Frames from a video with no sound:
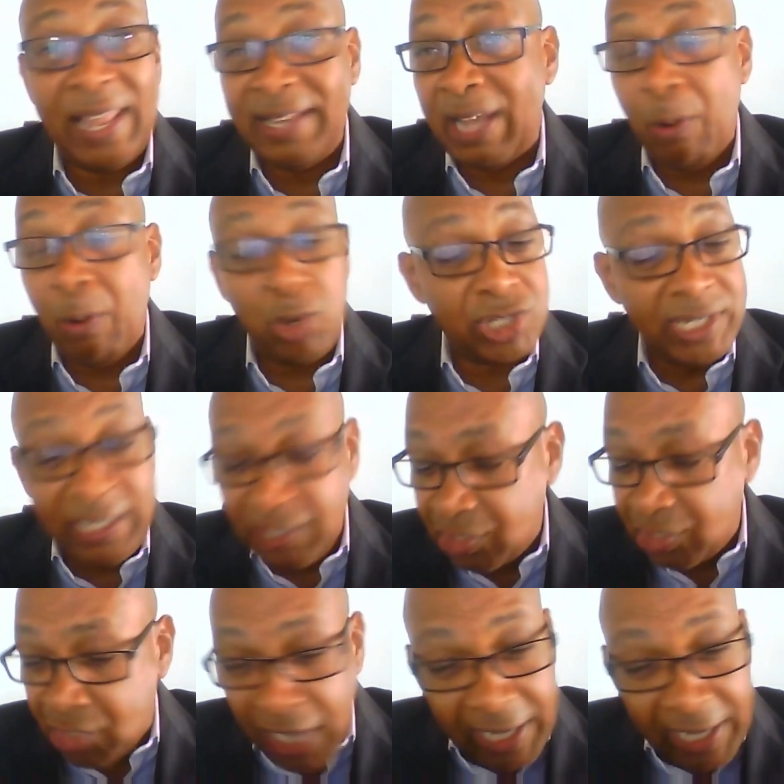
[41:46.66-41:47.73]
that was
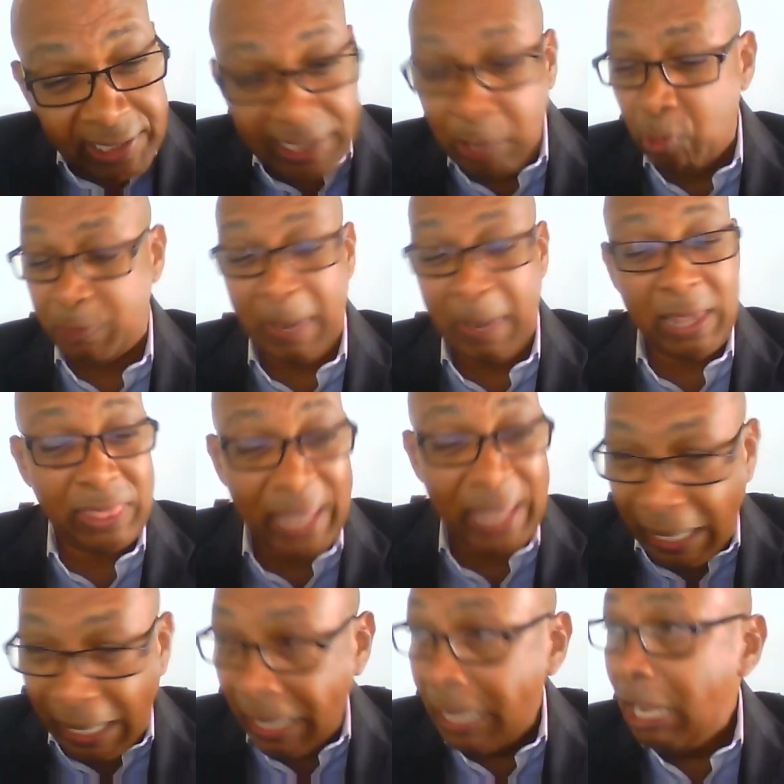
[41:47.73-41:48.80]
Neals Chitan, that was my
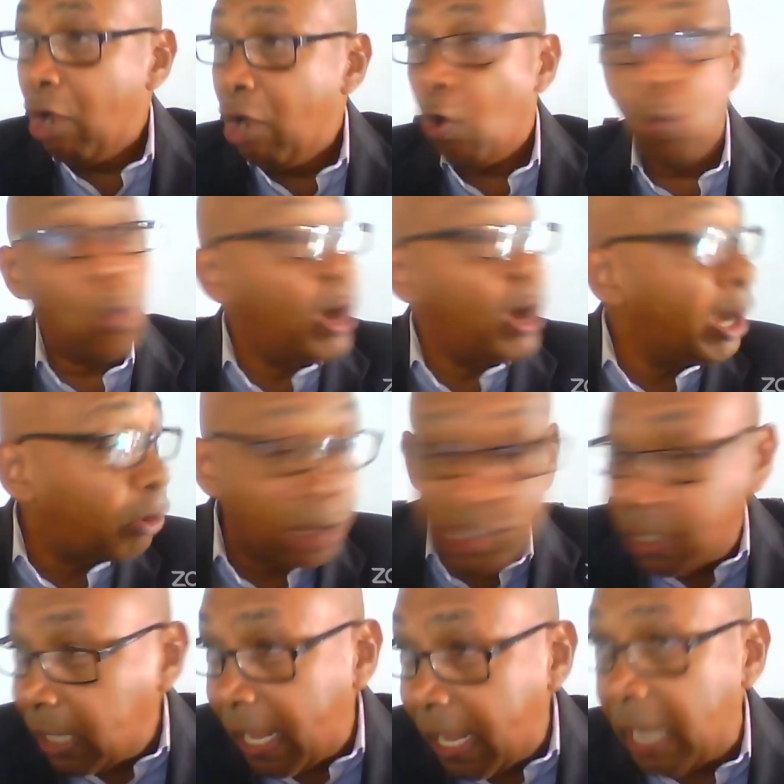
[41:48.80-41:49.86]
thing, run across
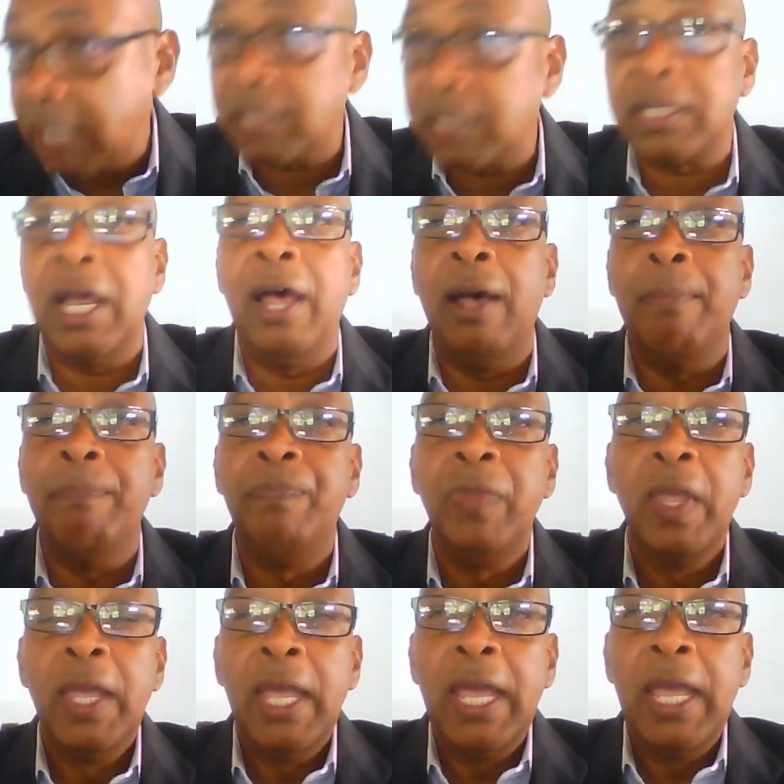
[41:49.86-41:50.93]
the class.
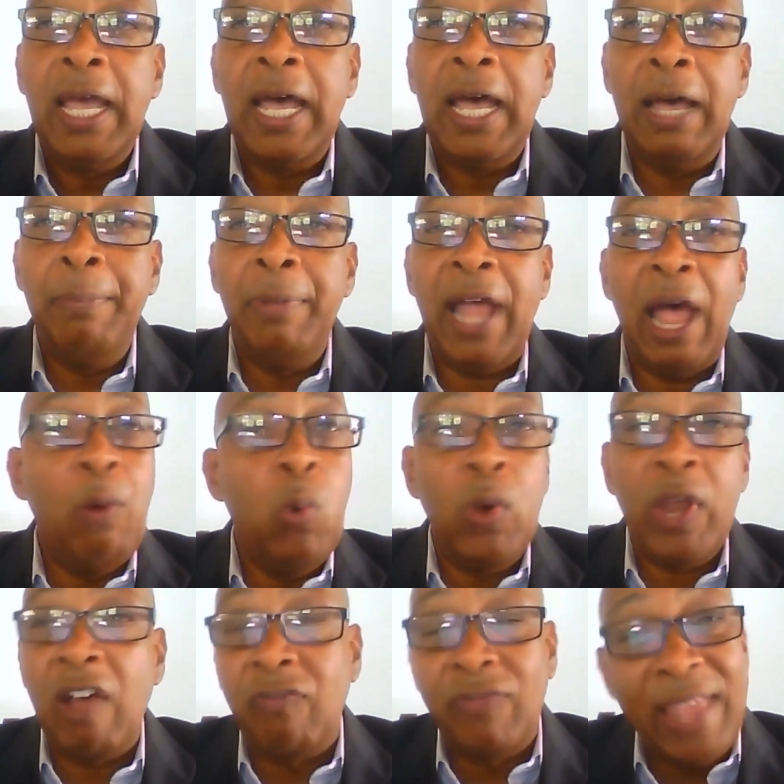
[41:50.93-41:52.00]
And I would
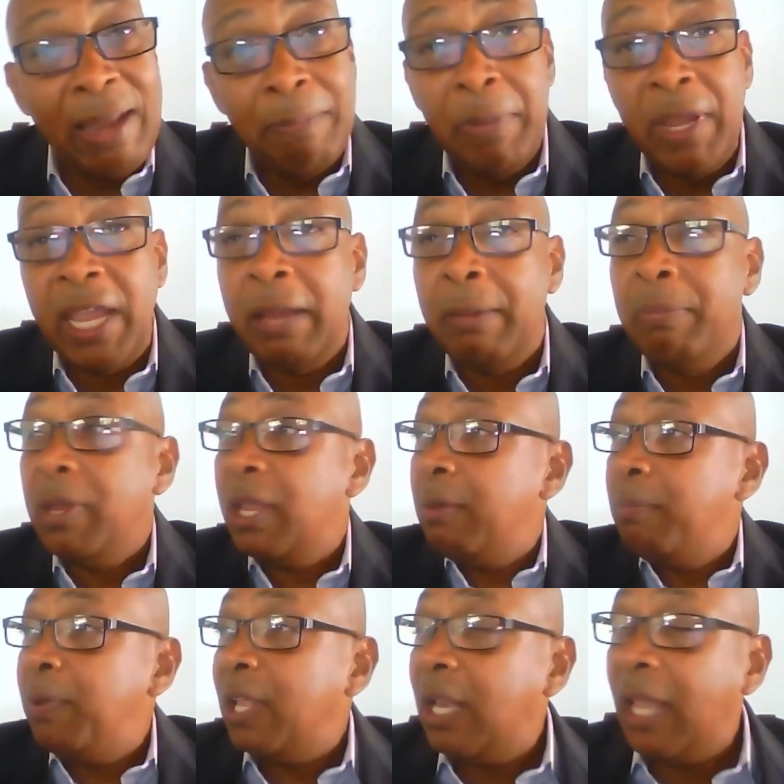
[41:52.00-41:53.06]
have then
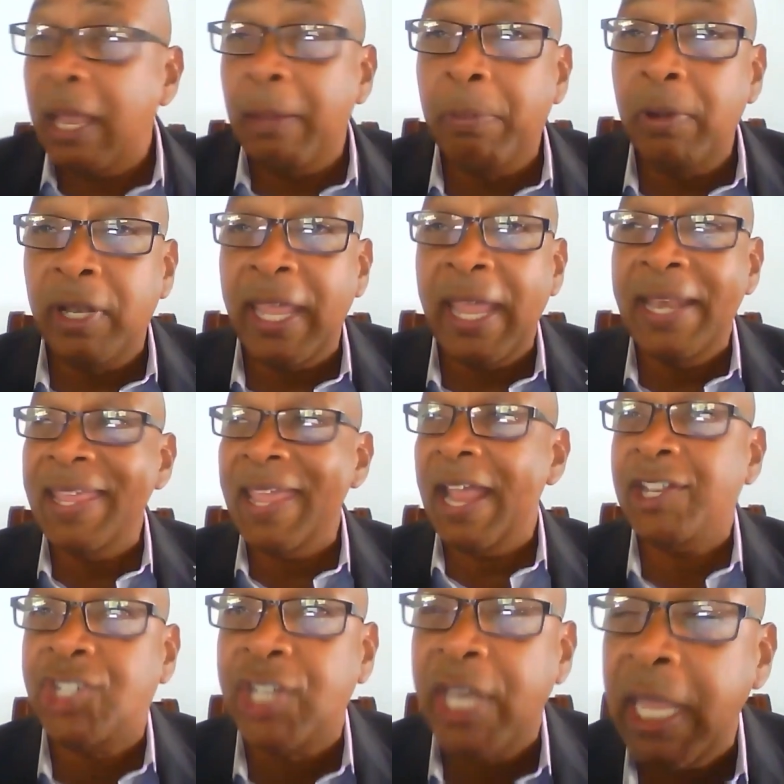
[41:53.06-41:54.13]
be labeled
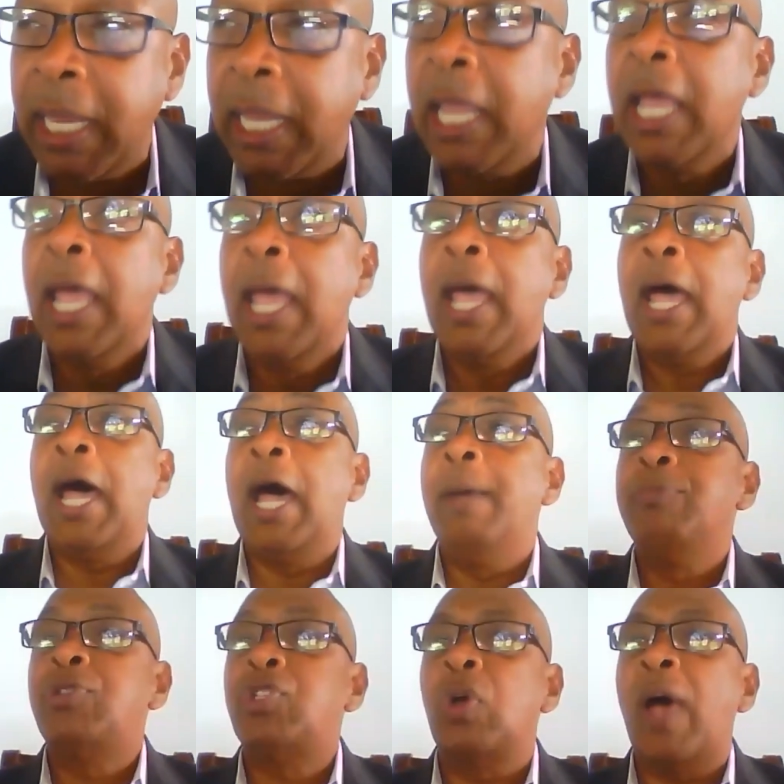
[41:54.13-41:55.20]
ADHD.
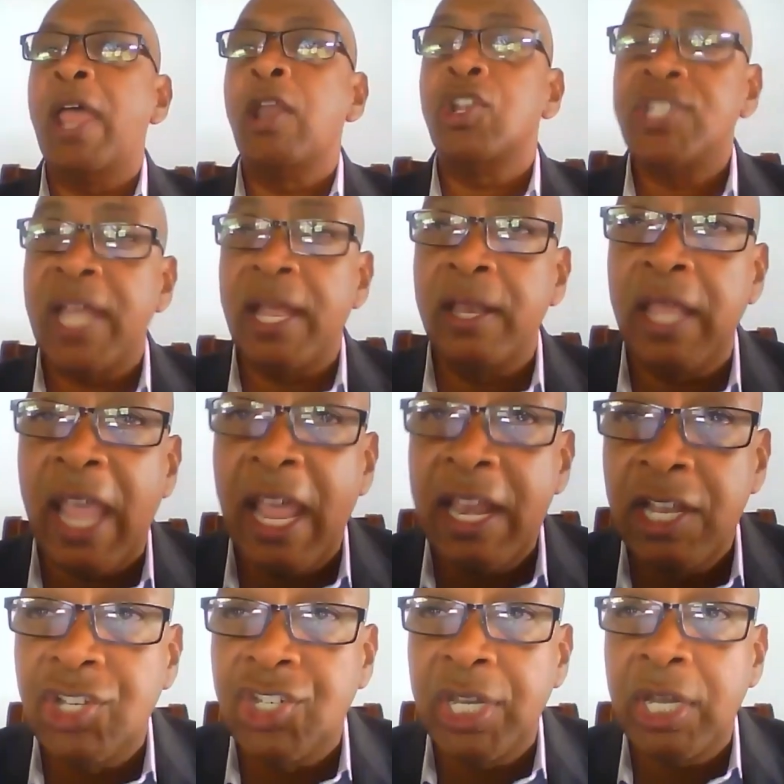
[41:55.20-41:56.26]
So I understand the
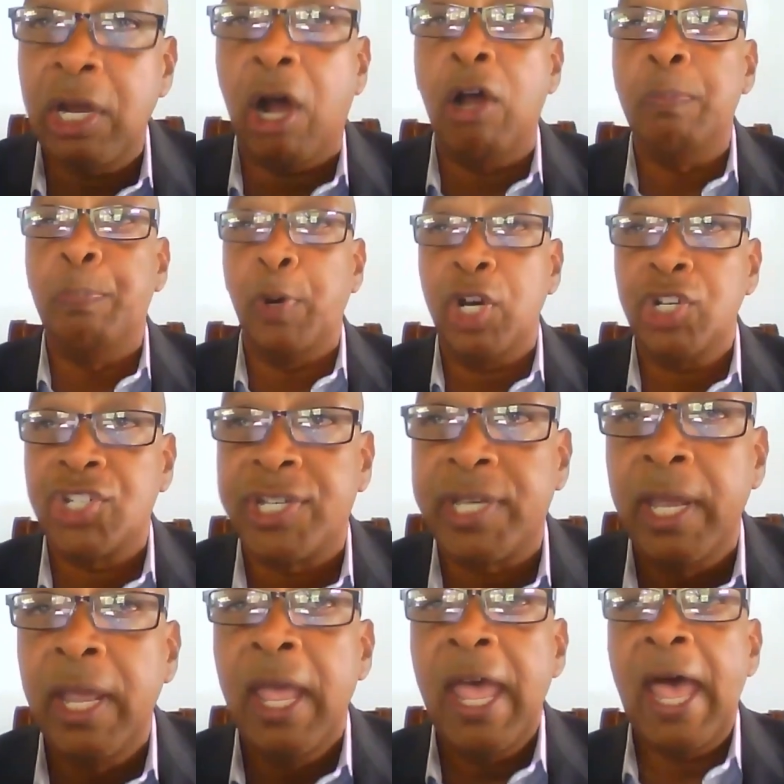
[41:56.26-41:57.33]
energy outburst,
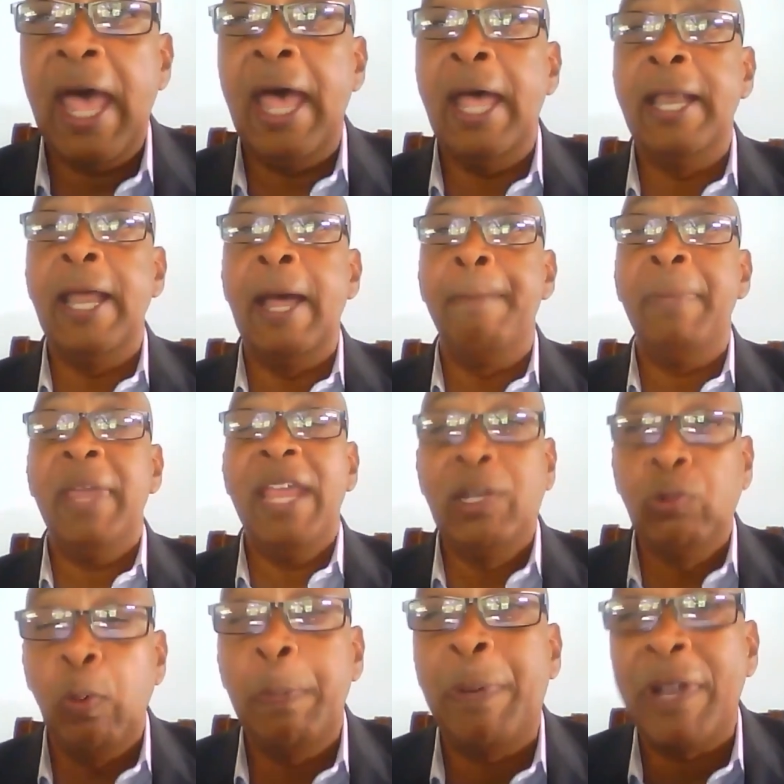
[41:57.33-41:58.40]
and it
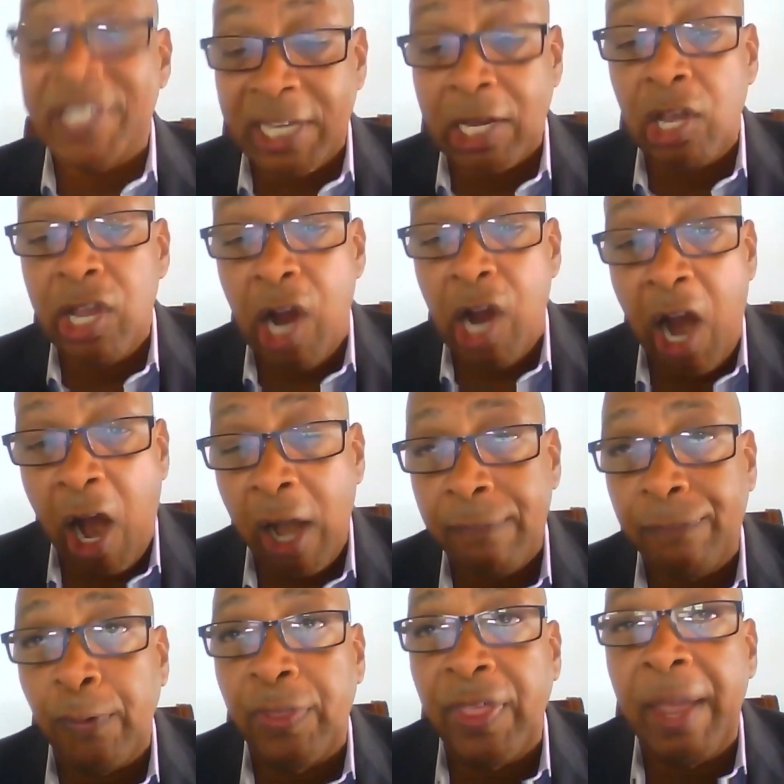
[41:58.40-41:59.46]
will be particularly hard
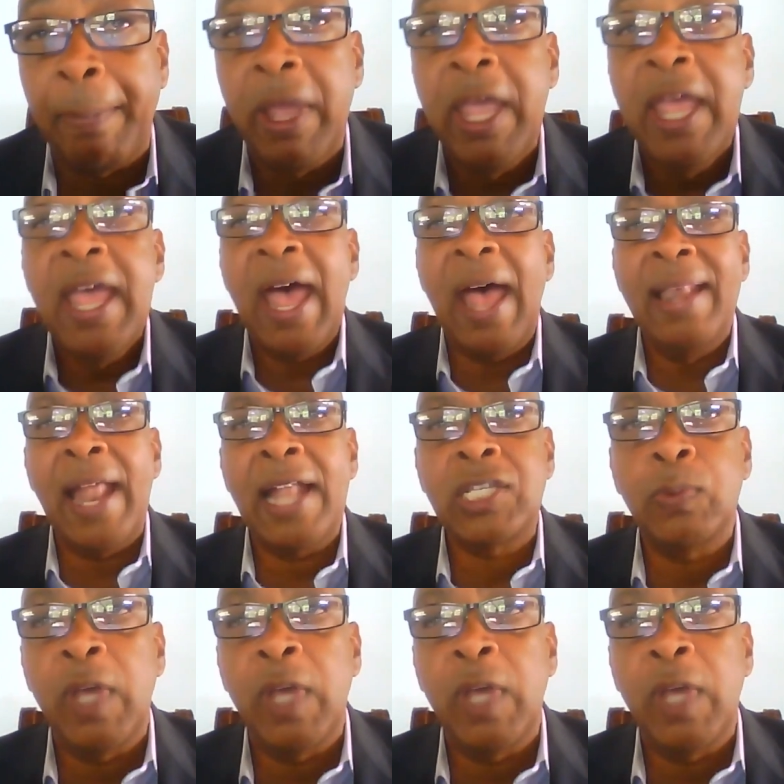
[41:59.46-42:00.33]
for them. And that's